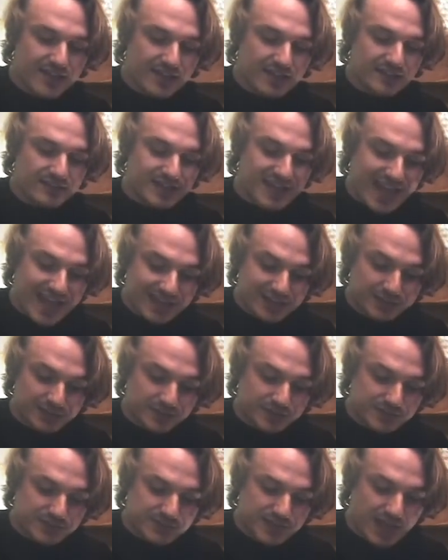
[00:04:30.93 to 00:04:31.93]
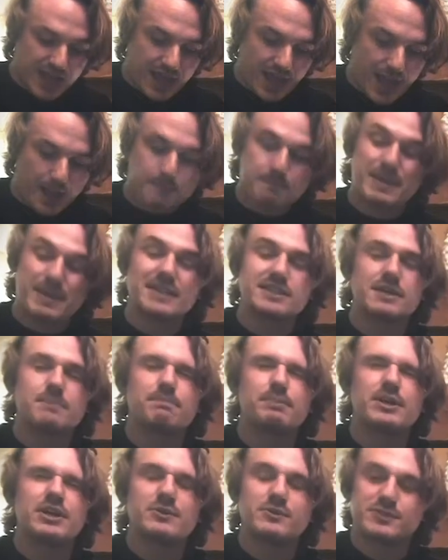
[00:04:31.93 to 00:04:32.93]
The elves had made a
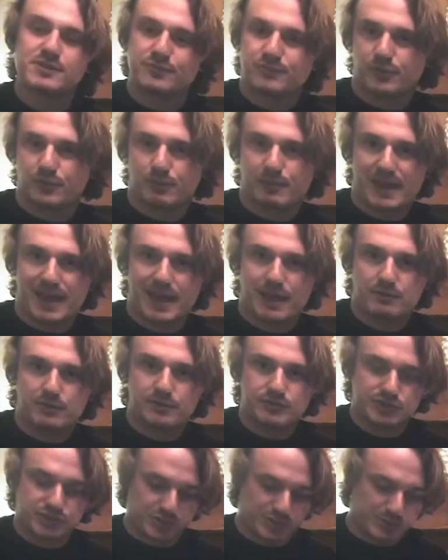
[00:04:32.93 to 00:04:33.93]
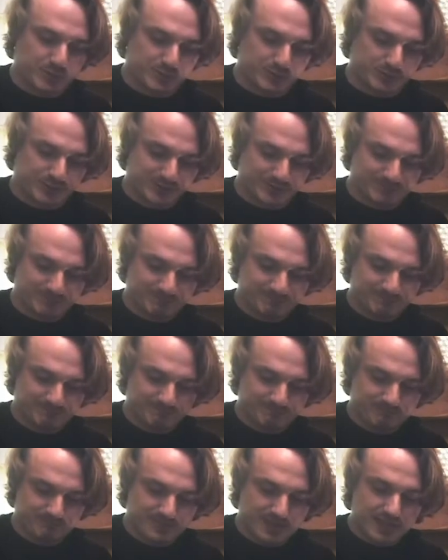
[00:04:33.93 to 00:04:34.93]
beautiful pair of shoes.
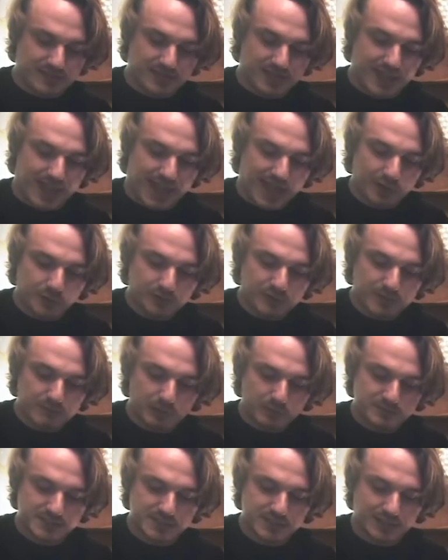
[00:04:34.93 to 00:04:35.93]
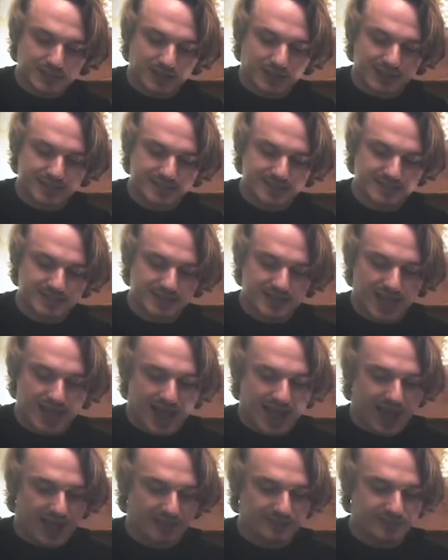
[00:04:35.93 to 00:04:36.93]
They held them up to the light
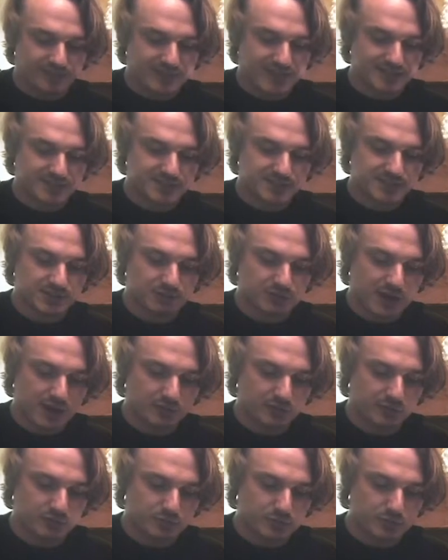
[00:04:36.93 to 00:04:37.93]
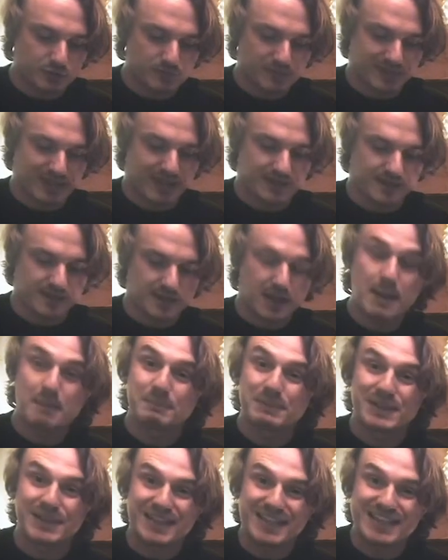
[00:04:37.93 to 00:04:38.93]
and danced around the room again,
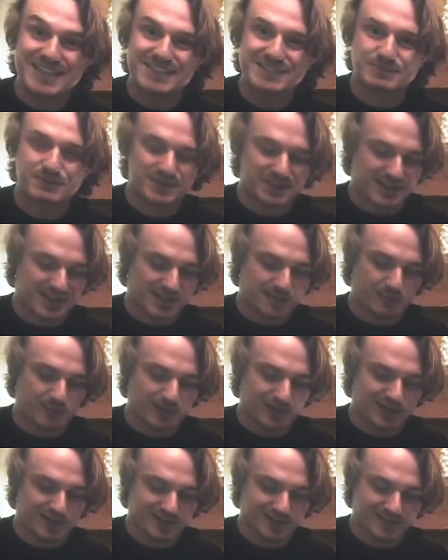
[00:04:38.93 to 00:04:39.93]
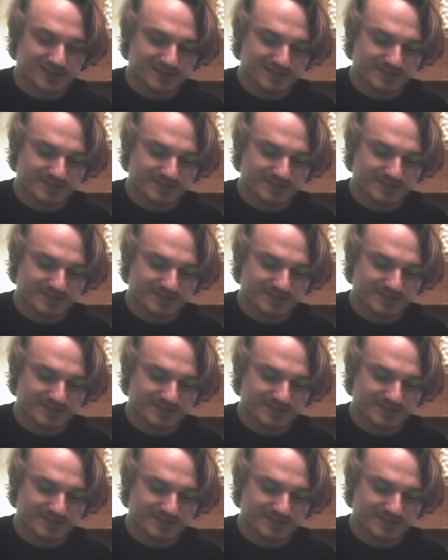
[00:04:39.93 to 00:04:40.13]
pleased with their work.